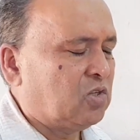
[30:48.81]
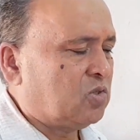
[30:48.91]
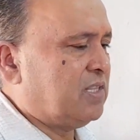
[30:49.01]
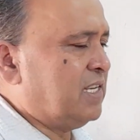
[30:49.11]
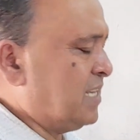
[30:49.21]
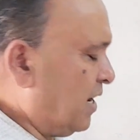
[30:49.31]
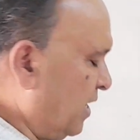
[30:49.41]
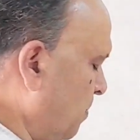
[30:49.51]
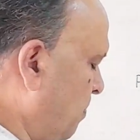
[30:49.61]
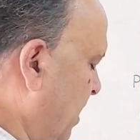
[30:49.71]
So these are
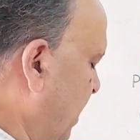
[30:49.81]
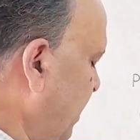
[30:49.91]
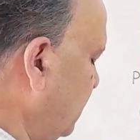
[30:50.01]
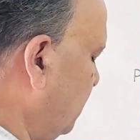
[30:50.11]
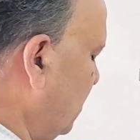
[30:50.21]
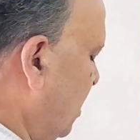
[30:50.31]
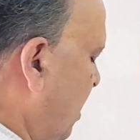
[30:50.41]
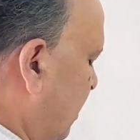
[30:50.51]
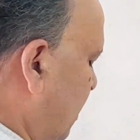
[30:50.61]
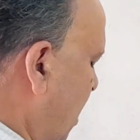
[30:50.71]
infinite.
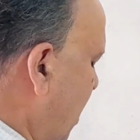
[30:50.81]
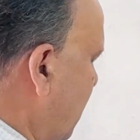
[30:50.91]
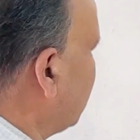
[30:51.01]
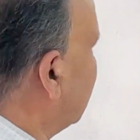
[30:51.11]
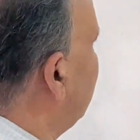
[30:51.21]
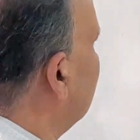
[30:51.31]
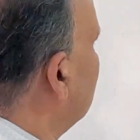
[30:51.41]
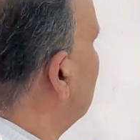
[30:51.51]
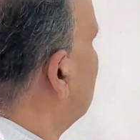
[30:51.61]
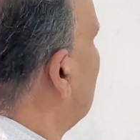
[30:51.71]
Now I am giving
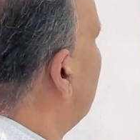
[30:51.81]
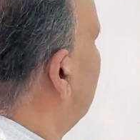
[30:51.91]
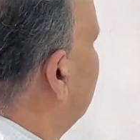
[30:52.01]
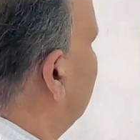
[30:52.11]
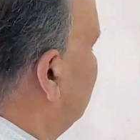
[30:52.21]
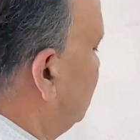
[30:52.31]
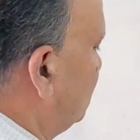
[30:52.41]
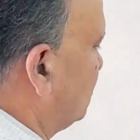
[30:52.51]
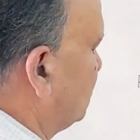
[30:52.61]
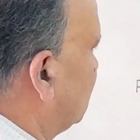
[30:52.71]
you some
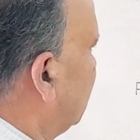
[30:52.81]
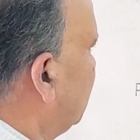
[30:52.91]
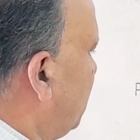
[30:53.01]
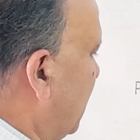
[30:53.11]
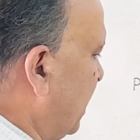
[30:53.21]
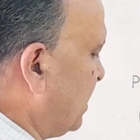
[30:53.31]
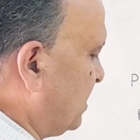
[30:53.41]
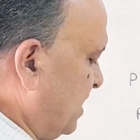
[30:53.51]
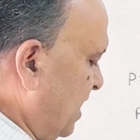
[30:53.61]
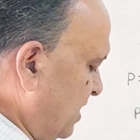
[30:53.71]
infinite
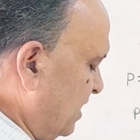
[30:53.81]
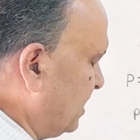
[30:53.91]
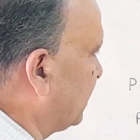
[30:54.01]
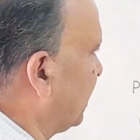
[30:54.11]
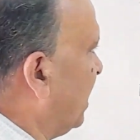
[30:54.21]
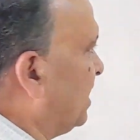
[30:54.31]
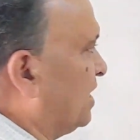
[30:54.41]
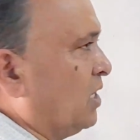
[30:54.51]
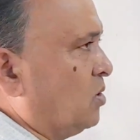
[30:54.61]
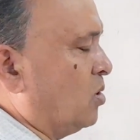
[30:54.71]
set in the
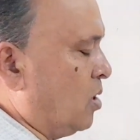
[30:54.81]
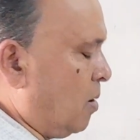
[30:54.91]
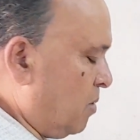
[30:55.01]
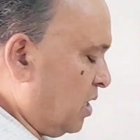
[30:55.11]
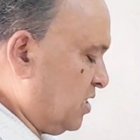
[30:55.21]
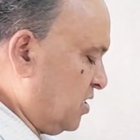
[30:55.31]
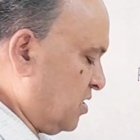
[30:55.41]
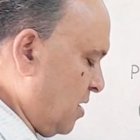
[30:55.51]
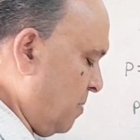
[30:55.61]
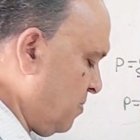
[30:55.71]
related to number
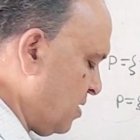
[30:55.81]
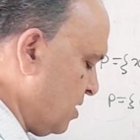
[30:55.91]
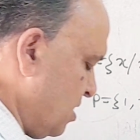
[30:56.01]
system.